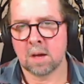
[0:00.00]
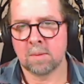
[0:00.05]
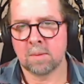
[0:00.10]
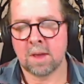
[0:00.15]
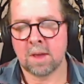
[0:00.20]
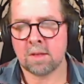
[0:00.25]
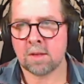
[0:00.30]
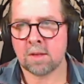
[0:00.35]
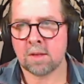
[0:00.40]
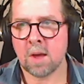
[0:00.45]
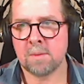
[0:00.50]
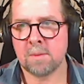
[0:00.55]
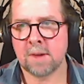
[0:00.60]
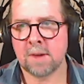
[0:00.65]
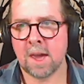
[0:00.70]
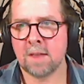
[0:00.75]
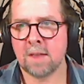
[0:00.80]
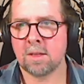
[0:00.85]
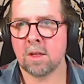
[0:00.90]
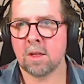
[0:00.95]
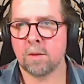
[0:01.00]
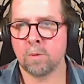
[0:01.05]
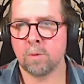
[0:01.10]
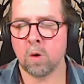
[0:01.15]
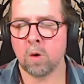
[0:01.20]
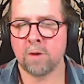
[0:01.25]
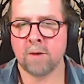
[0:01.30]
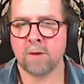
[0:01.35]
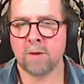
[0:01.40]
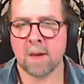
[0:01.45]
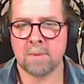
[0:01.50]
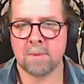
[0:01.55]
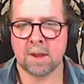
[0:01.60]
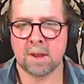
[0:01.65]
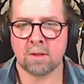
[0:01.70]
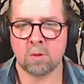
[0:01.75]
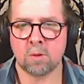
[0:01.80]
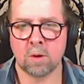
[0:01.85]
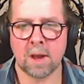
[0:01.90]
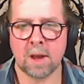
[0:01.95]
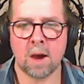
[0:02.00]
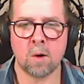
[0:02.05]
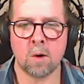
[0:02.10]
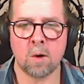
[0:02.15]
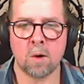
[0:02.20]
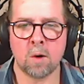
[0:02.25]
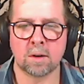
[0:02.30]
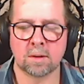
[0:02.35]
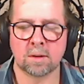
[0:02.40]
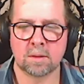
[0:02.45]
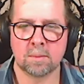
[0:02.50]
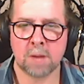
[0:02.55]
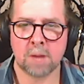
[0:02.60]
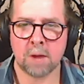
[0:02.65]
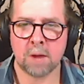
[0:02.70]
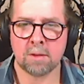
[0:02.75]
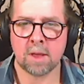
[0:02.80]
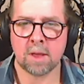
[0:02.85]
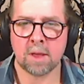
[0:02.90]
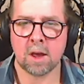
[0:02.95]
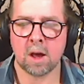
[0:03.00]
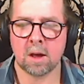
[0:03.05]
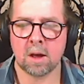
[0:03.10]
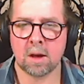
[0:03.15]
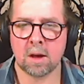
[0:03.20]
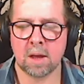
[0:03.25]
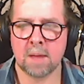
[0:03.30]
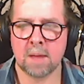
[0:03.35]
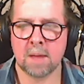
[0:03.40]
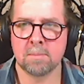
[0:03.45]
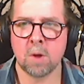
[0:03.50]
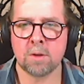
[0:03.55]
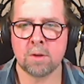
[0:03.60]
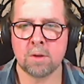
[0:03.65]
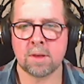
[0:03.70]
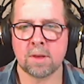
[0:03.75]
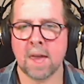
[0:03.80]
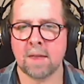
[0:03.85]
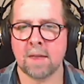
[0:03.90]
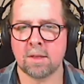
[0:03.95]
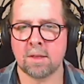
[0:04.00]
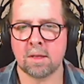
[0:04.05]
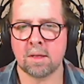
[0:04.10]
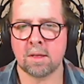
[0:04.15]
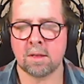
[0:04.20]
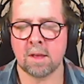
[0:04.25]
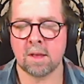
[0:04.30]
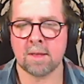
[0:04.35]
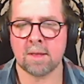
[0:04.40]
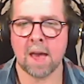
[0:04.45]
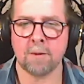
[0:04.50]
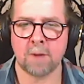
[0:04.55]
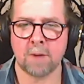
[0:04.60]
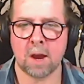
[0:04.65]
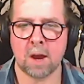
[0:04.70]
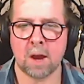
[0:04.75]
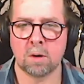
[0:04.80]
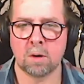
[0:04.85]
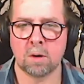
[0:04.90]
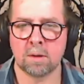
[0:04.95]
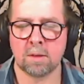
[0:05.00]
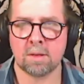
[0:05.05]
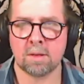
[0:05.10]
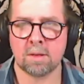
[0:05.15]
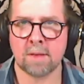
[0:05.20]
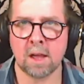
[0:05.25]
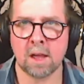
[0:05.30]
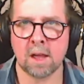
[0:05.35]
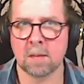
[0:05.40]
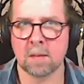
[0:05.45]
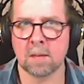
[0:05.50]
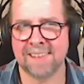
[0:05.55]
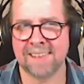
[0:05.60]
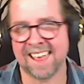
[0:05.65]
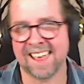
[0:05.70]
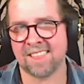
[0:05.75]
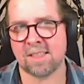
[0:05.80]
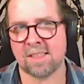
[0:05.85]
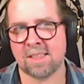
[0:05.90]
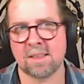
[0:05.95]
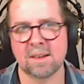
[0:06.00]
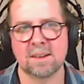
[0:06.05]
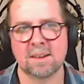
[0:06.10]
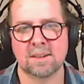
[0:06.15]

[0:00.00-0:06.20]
In some cases, 45 minutes to an hour. But I would say in most cases, it's half an hour, seldom less.